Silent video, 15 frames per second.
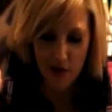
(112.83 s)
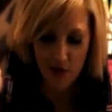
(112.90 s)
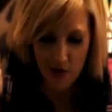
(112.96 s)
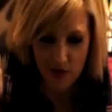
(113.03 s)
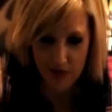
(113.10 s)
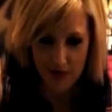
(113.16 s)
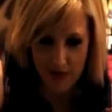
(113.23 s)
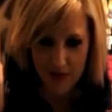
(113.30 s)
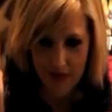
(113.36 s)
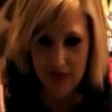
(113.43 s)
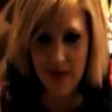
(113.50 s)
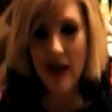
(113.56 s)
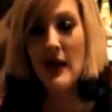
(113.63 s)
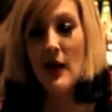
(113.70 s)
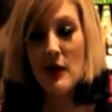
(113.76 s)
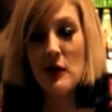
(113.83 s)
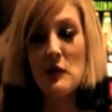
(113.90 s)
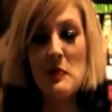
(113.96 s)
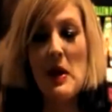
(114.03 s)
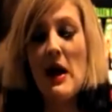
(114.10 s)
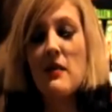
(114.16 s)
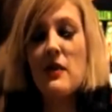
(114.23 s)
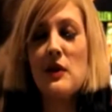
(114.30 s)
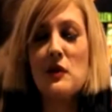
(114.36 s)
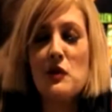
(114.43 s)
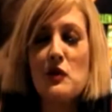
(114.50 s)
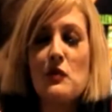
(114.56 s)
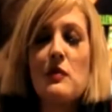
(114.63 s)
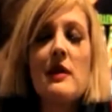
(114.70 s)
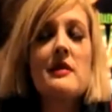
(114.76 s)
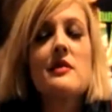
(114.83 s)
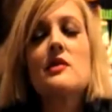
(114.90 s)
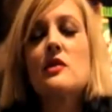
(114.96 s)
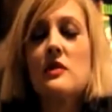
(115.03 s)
Just stay on your path and trust